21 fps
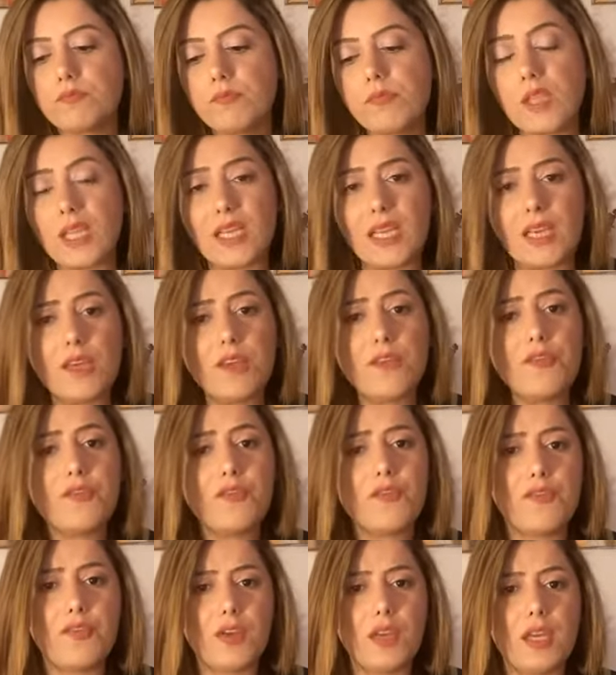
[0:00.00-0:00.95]

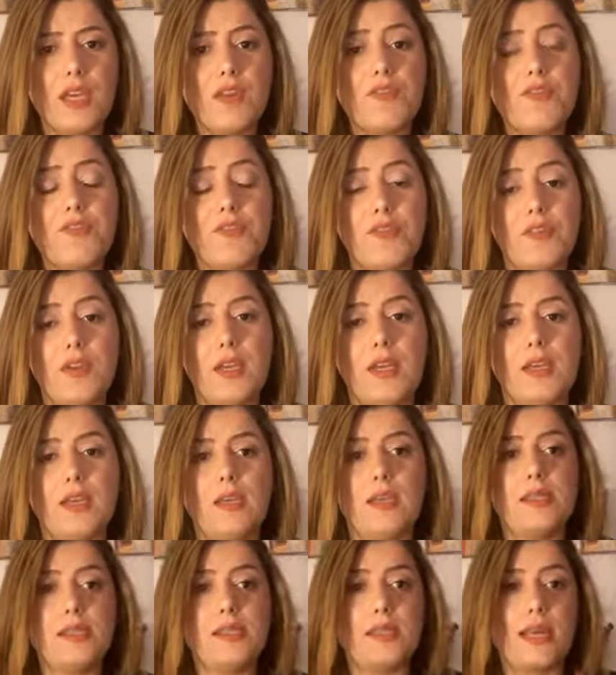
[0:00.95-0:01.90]
if
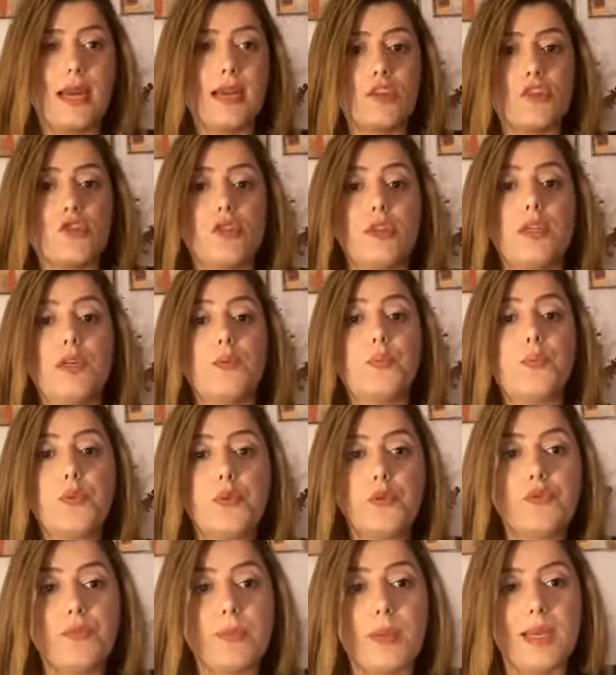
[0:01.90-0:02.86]
it's actually
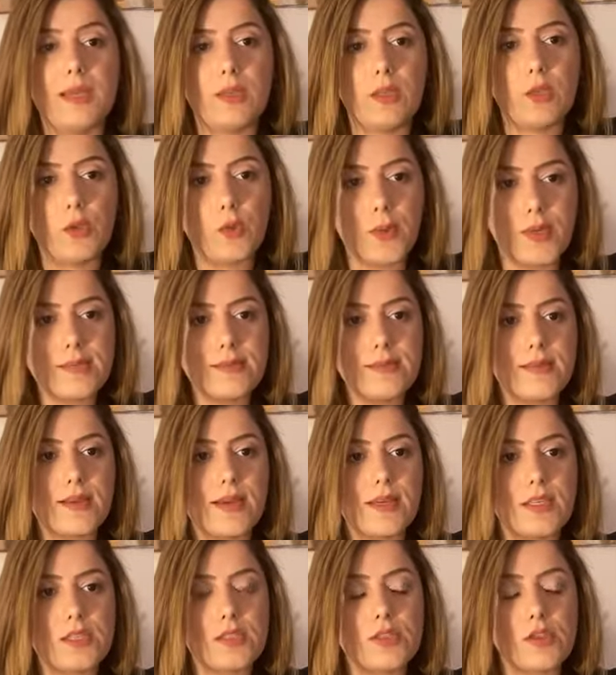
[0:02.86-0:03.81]
approved by the
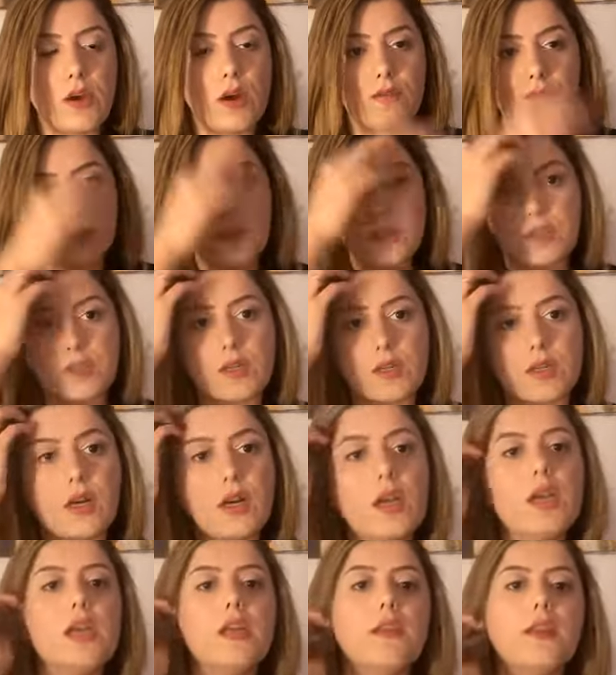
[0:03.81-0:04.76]
USCIS officer
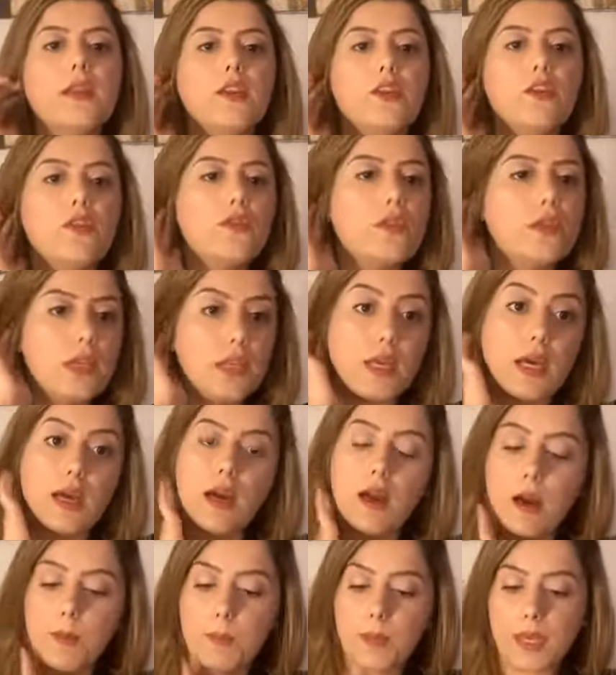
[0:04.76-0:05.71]
that you need
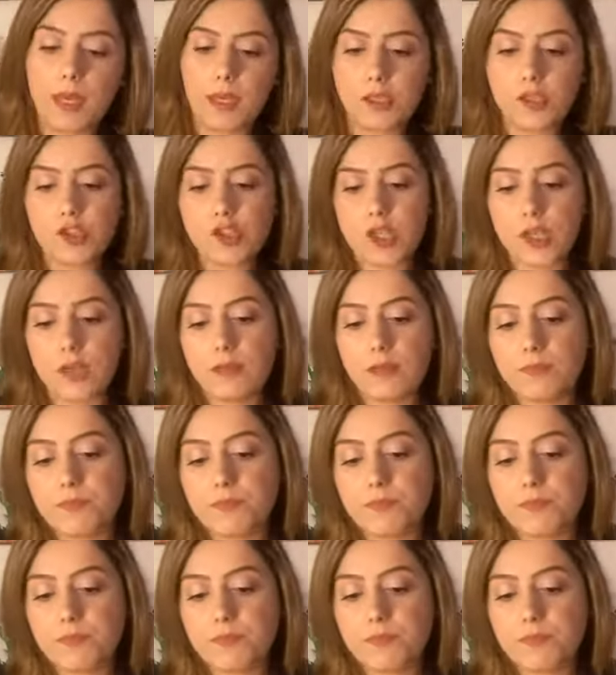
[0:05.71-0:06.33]
accommodation.